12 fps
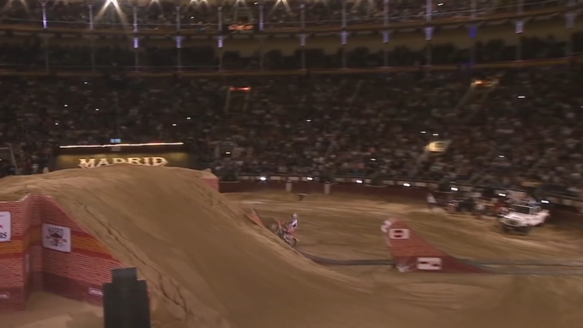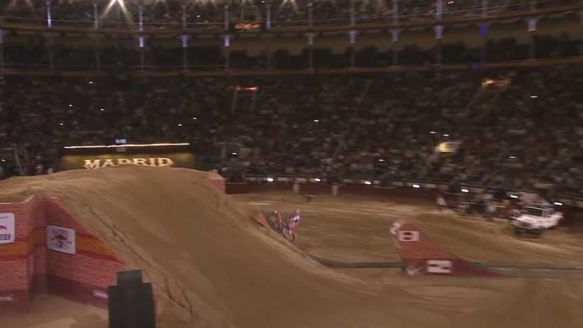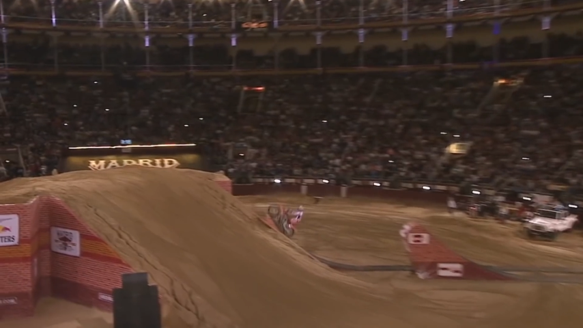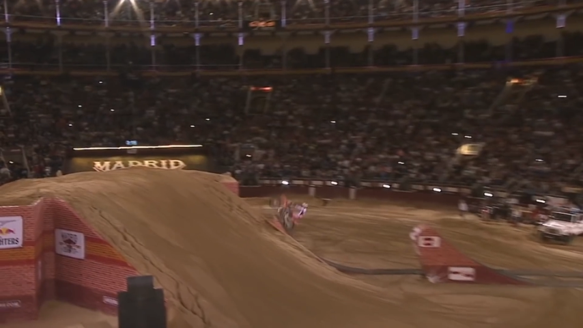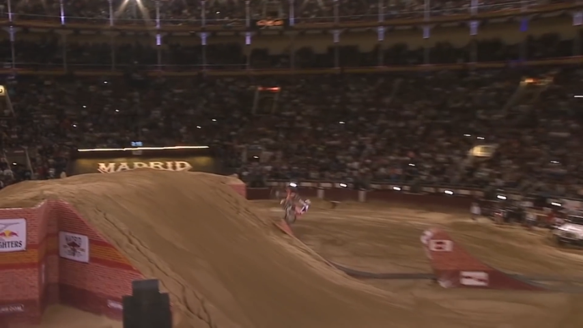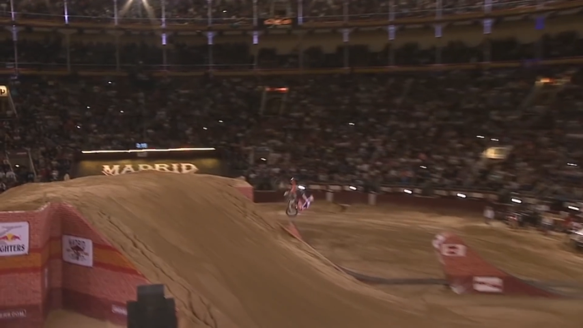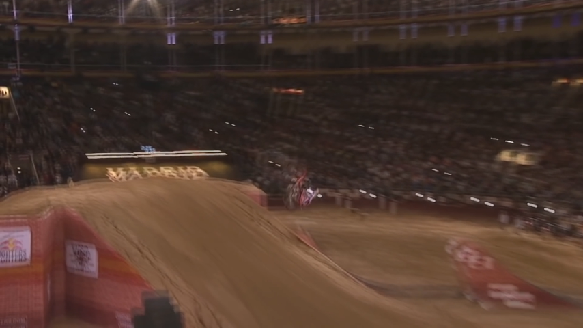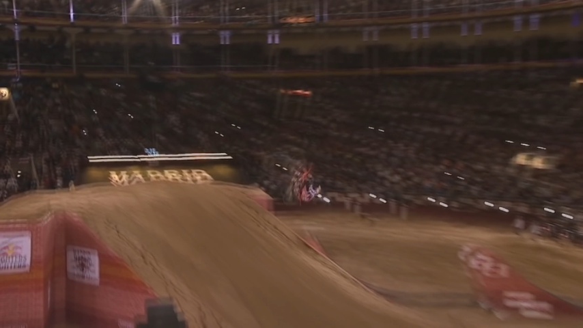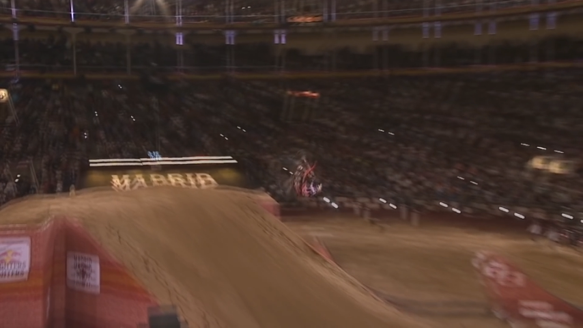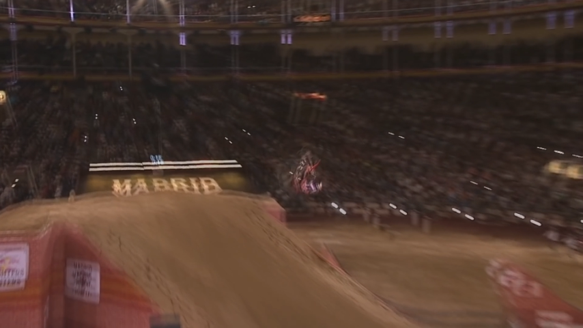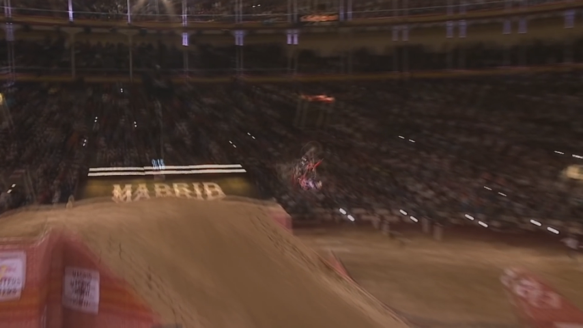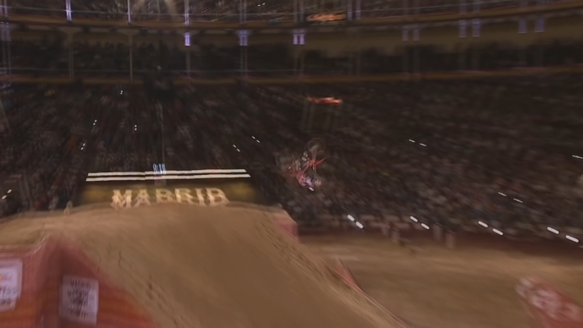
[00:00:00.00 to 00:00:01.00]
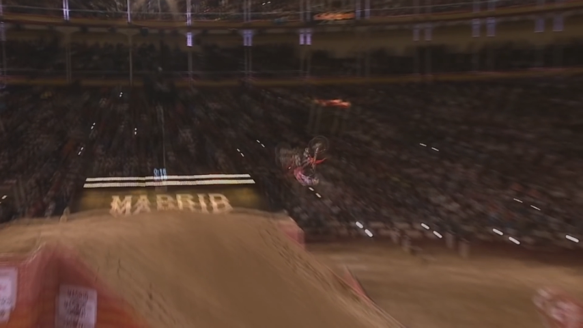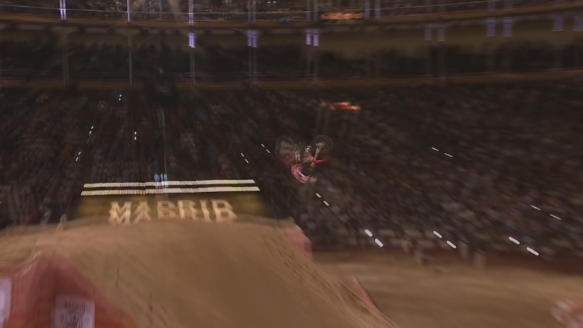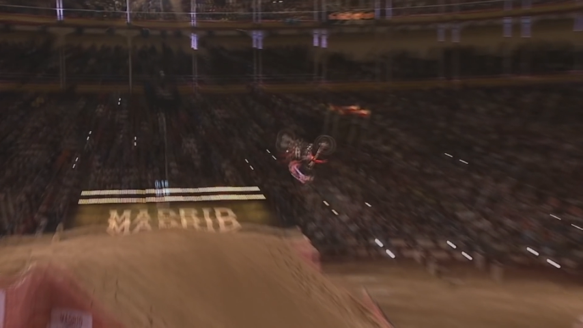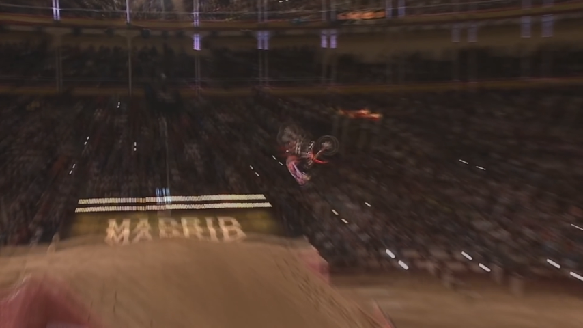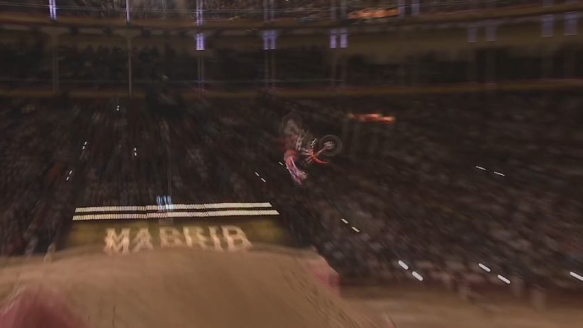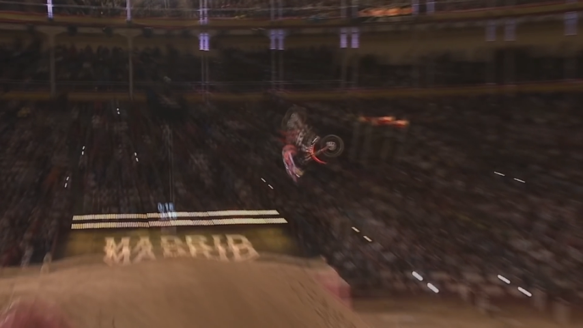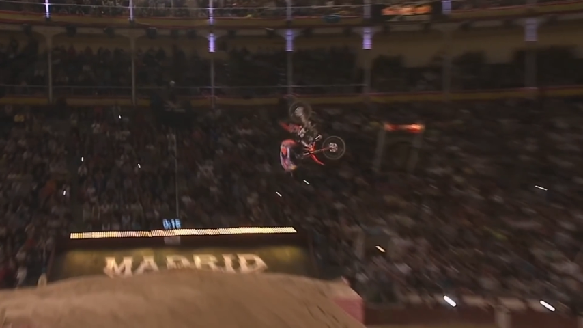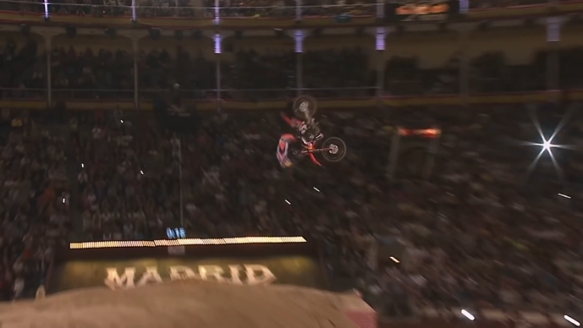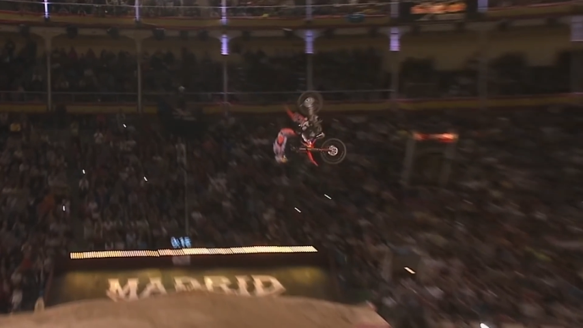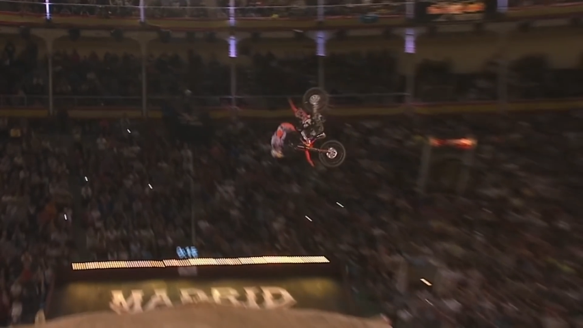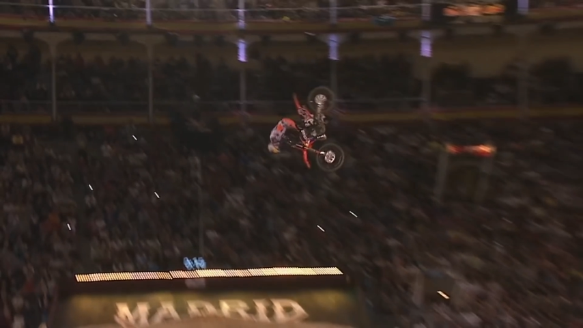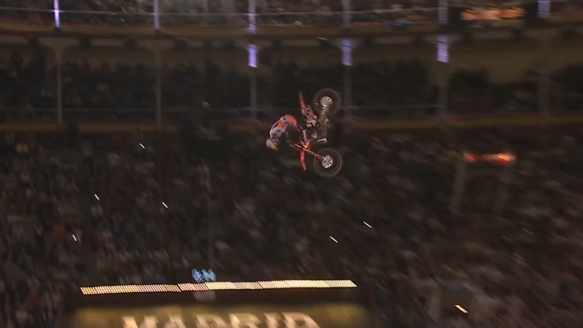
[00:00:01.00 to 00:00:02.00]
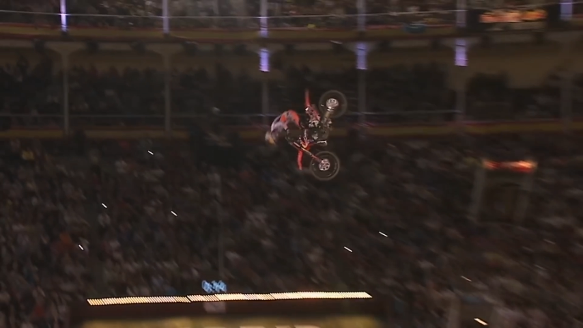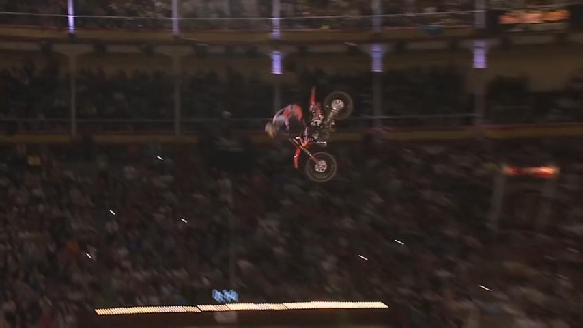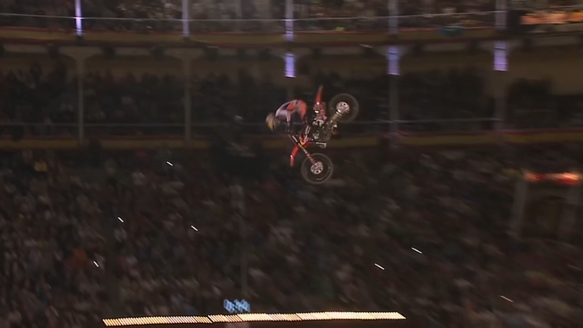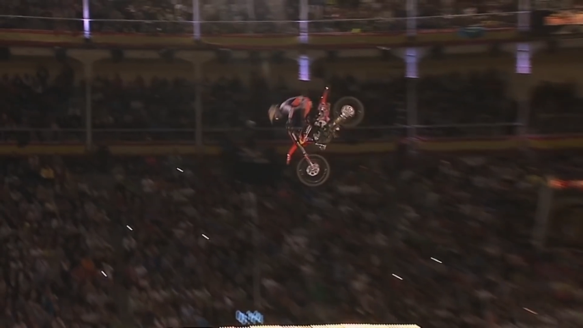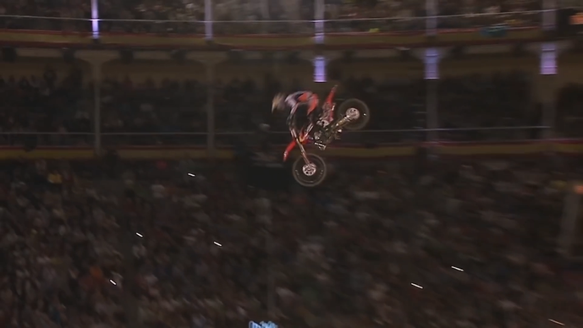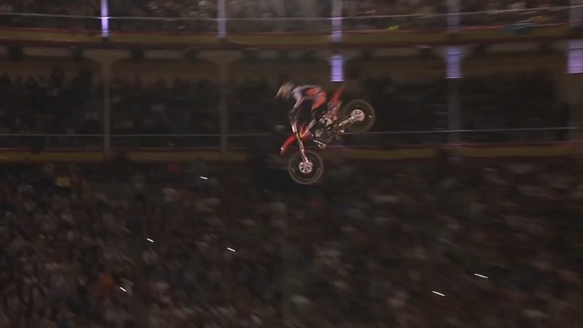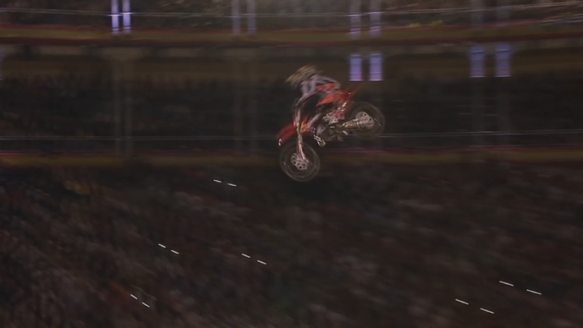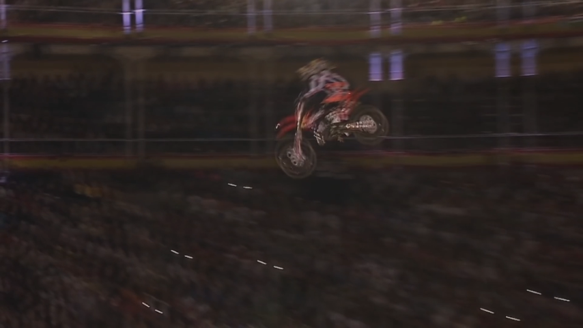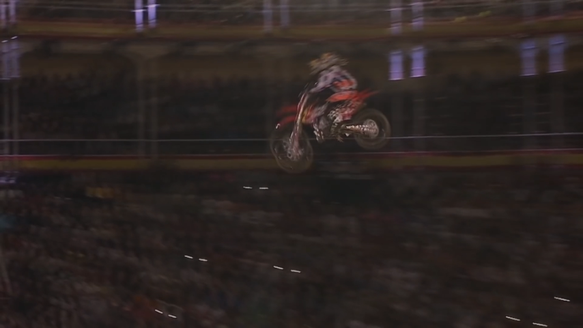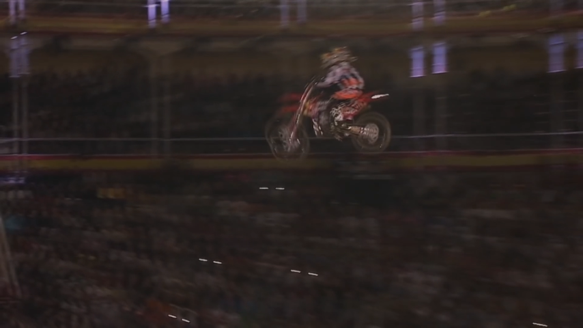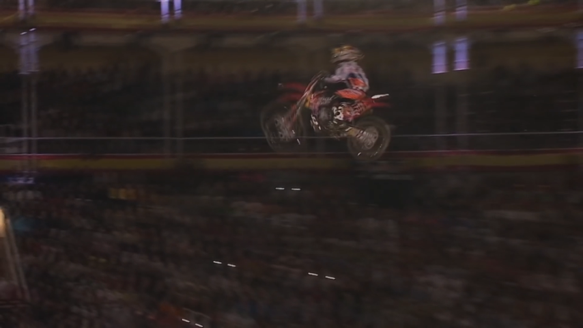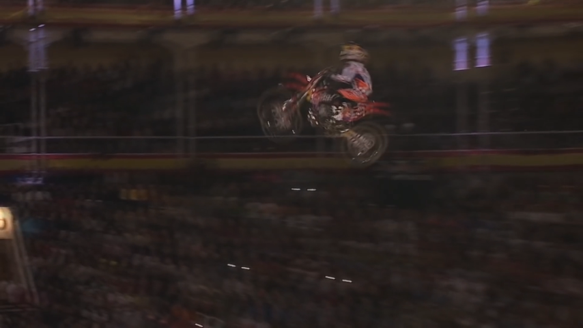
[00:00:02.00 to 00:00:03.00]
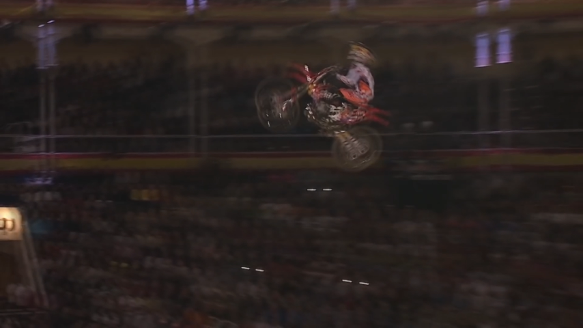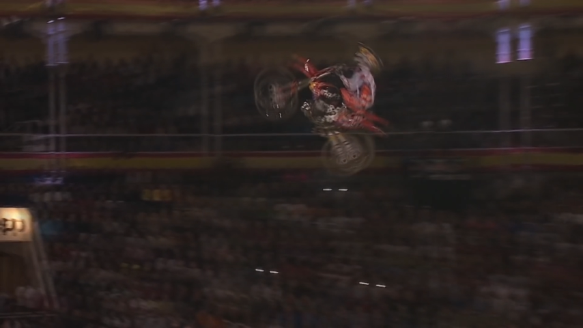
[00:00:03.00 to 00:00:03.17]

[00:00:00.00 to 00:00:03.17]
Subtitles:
(no speaker visible)